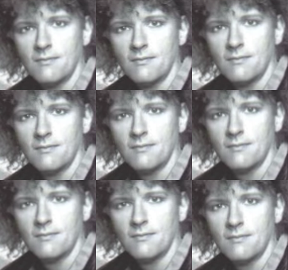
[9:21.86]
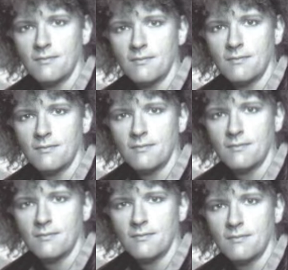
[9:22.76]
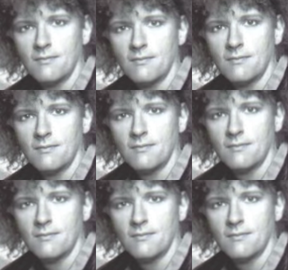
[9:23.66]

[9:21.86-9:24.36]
No one is speaking in this clip.